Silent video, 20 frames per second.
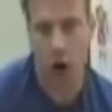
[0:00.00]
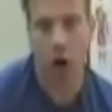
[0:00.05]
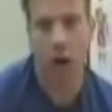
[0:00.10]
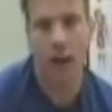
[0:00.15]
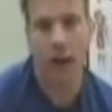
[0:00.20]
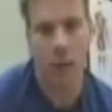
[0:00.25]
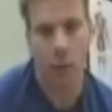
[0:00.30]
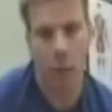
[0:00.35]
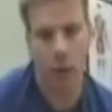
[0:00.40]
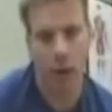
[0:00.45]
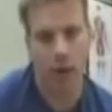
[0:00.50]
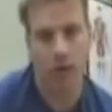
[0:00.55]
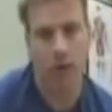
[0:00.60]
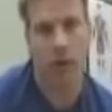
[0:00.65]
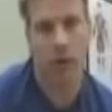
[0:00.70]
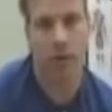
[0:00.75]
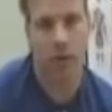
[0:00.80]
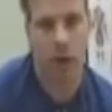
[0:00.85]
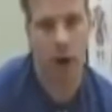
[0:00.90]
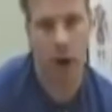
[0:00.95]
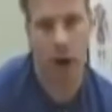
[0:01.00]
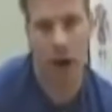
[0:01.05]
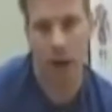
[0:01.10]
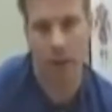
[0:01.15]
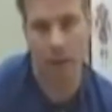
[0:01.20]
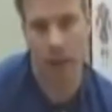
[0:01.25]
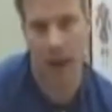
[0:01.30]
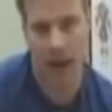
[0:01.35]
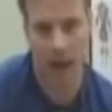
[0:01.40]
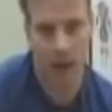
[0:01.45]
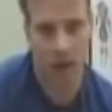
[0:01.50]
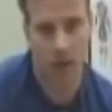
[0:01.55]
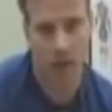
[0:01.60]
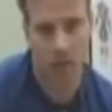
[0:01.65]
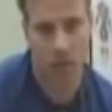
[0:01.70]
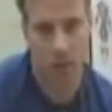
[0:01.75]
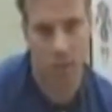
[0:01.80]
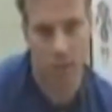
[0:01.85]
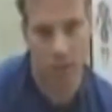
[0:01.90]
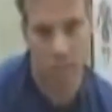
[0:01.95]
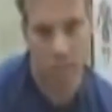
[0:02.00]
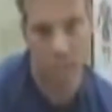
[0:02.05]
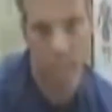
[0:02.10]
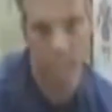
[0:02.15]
all at once. Time management. All